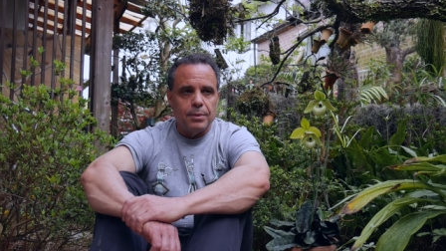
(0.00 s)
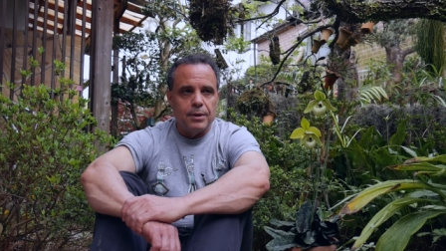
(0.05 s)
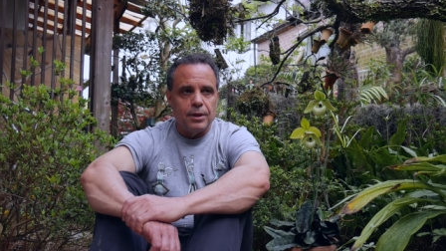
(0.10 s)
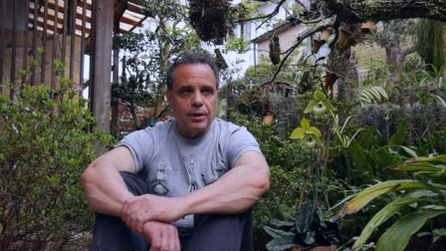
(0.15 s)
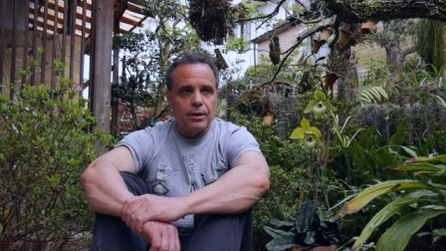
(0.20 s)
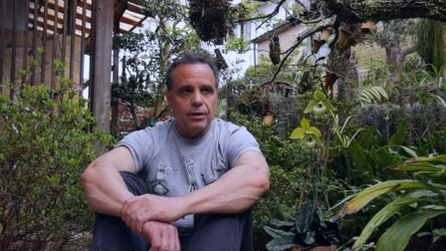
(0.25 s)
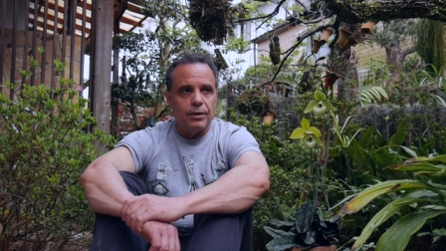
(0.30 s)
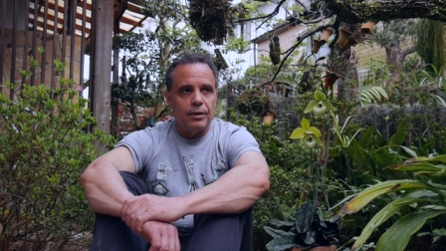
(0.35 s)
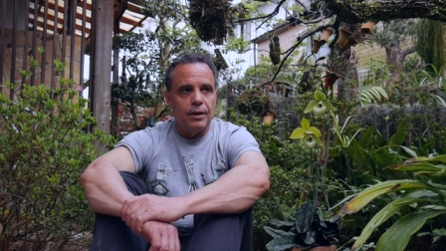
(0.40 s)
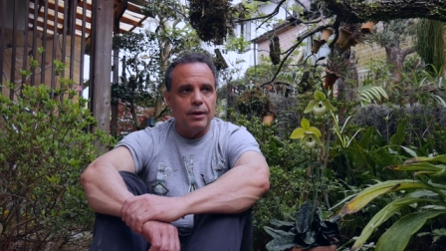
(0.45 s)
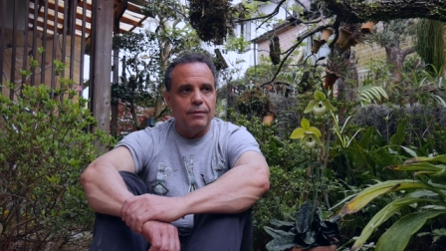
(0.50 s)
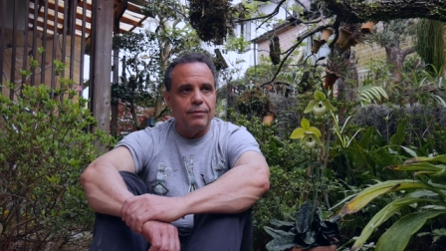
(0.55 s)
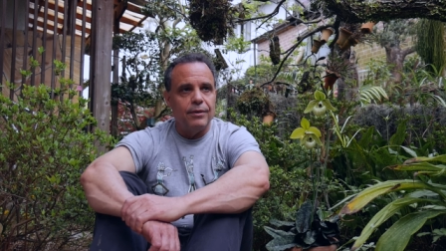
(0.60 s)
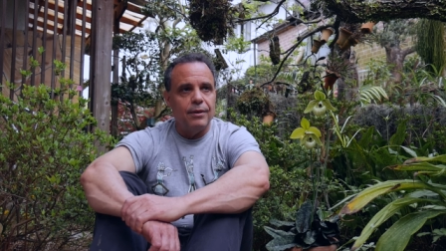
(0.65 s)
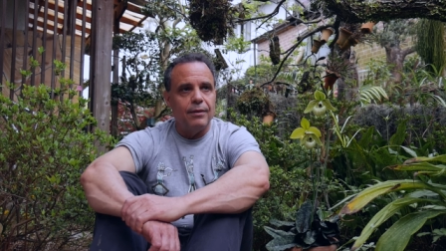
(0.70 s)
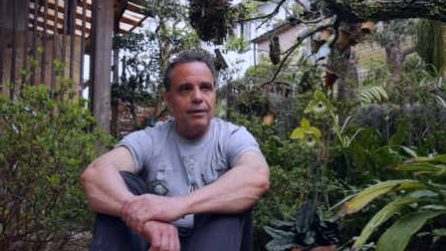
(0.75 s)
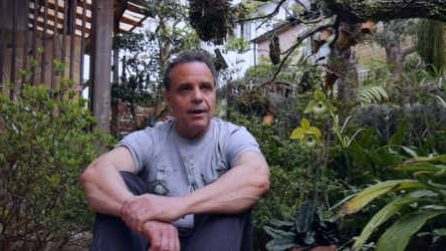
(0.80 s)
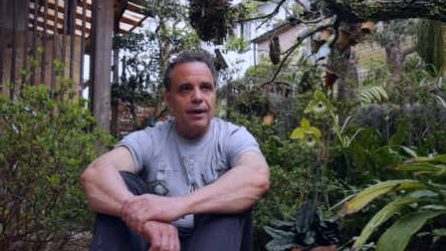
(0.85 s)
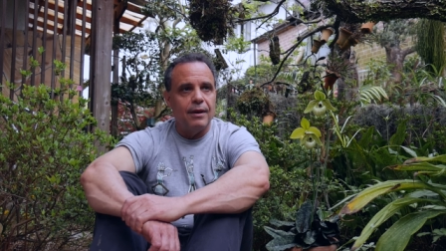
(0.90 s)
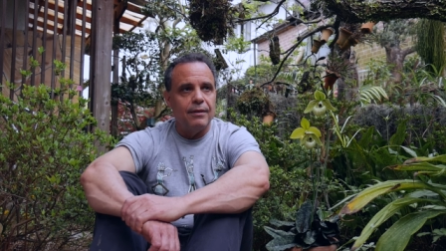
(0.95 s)
particularly if
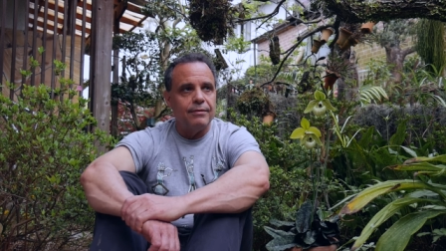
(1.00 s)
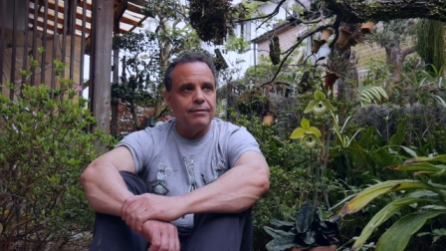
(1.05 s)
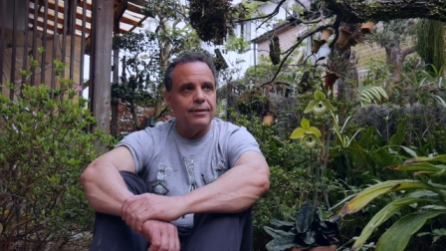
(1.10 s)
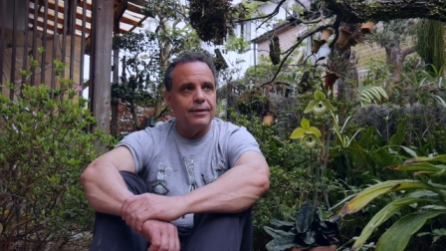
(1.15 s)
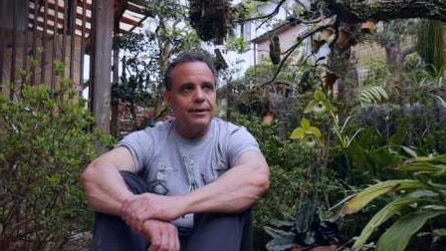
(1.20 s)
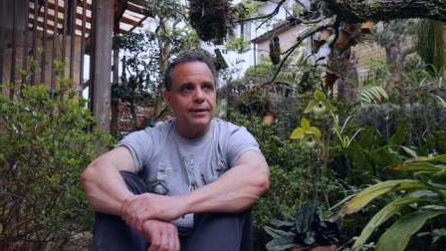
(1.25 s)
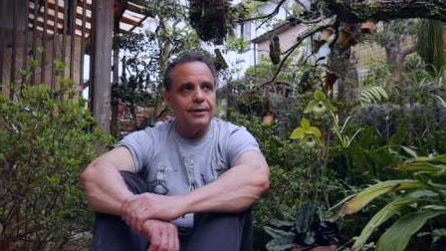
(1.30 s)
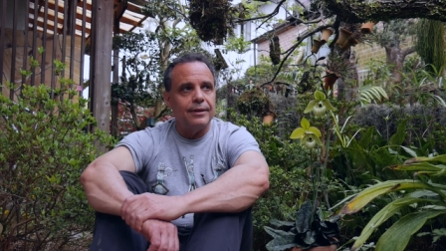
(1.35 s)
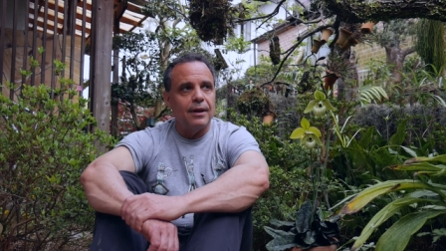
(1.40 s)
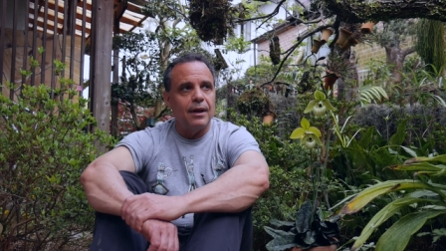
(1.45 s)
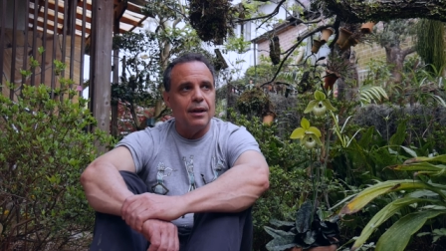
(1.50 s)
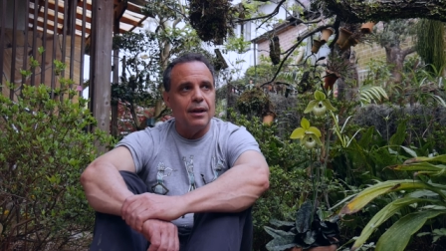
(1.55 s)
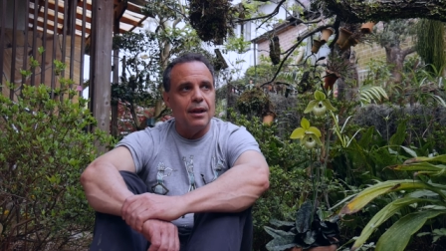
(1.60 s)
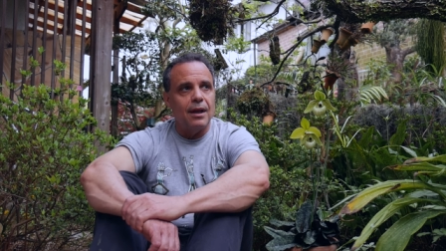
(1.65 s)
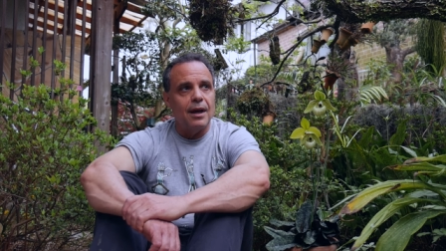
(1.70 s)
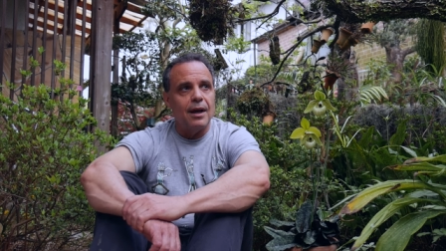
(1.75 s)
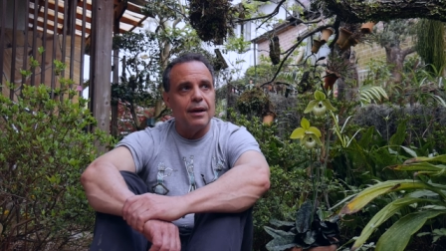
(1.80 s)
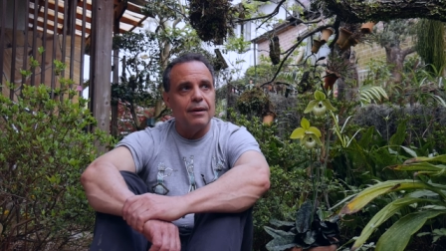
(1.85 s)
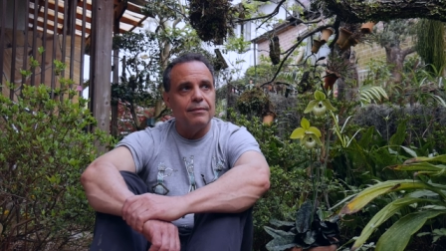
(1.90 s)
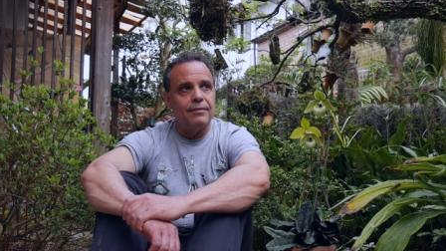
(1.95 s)
you have a
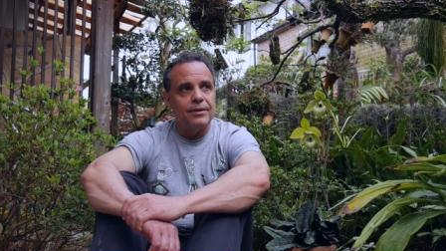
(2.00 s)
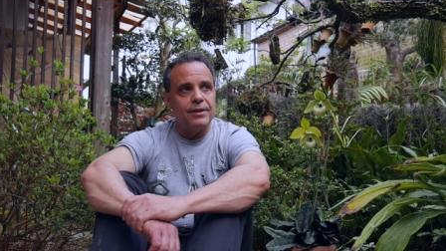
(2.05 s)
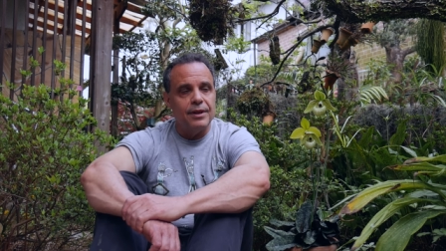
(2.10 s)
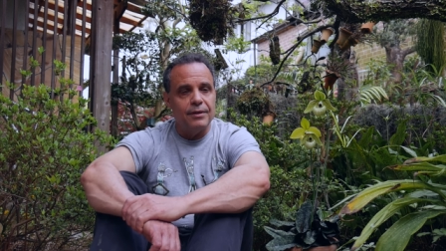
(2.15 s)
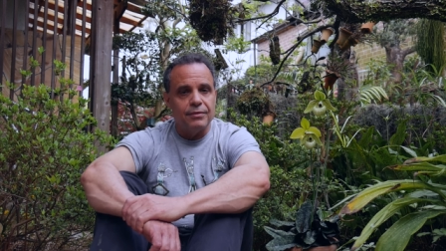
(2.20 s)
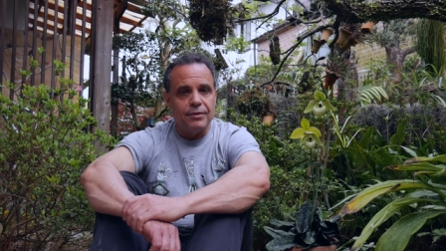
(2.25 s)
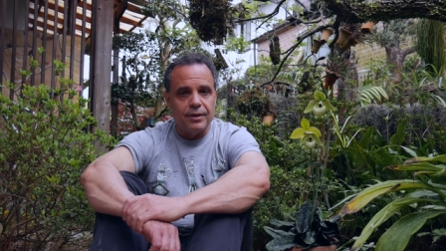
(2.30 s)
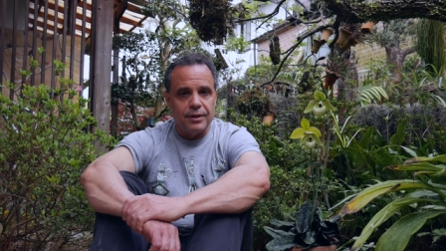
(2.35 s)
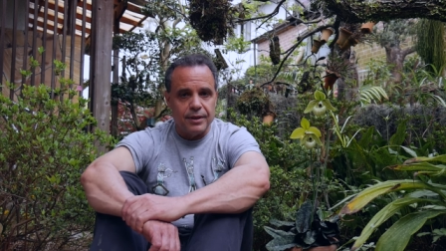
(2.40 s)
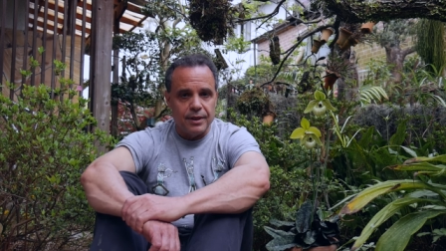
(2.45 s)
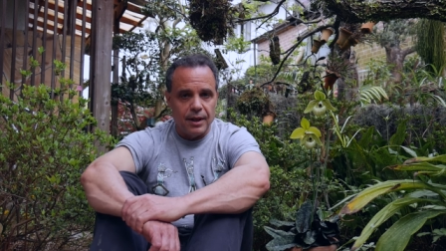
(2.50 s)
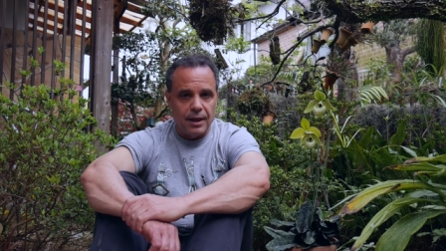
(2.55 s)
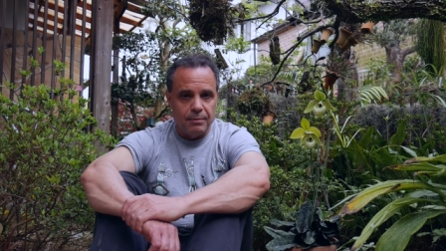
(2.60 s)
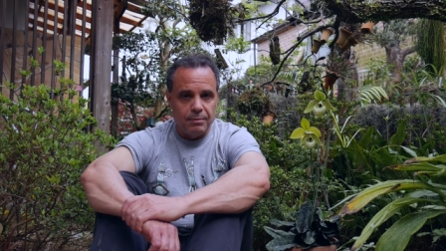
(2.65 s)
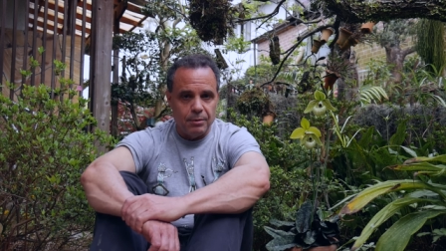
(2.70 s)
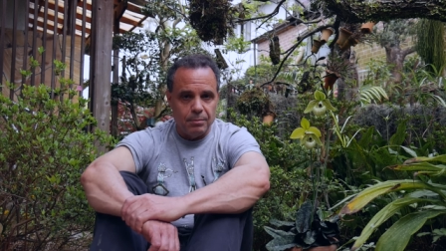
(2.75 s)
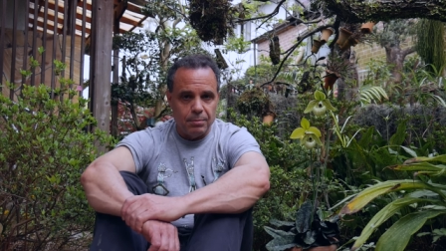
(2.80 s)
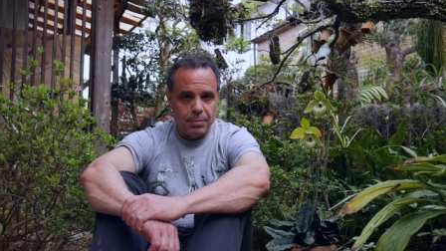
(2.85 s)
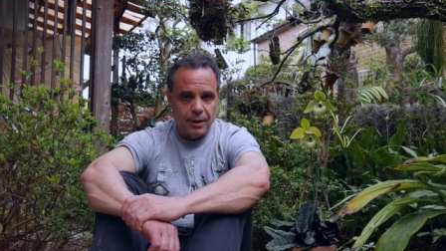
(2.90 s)
lot of different type of